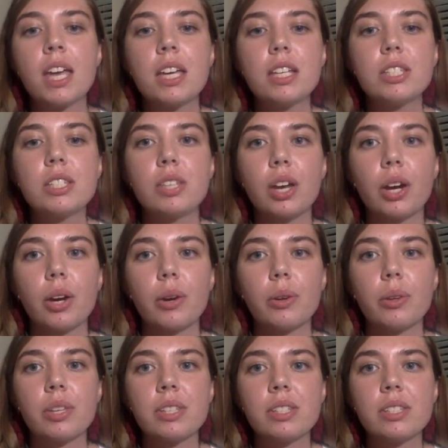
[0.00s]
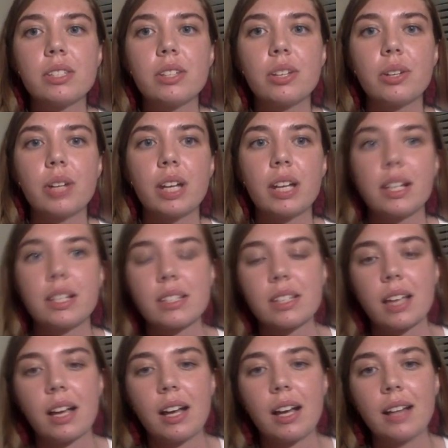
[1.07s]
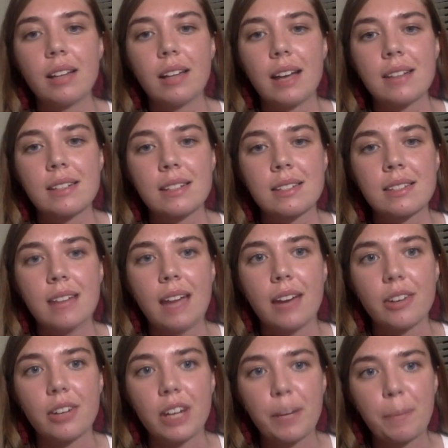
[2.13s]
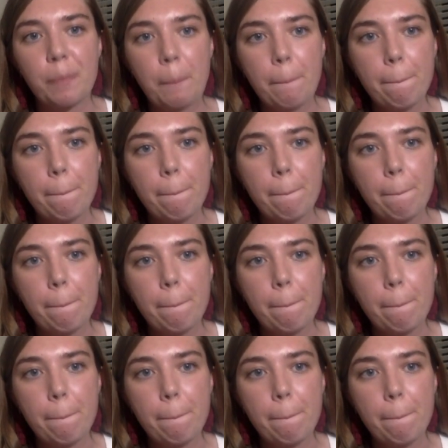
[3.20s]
So this is known as elastic scattering.